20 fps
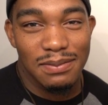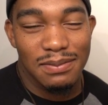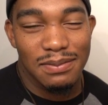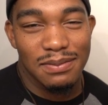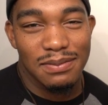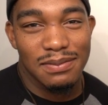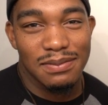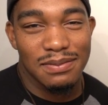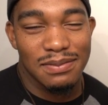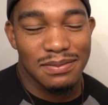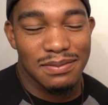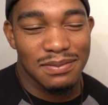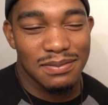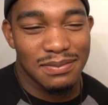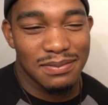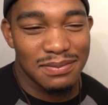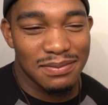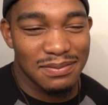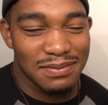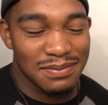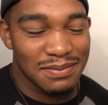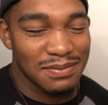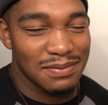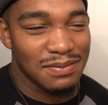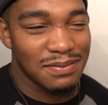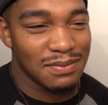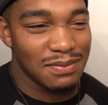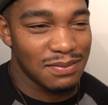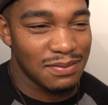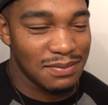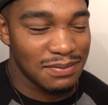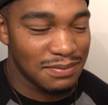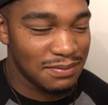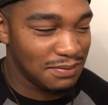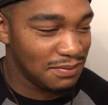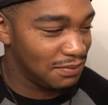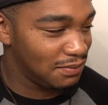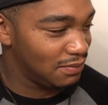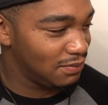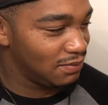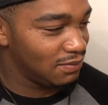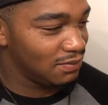(silent)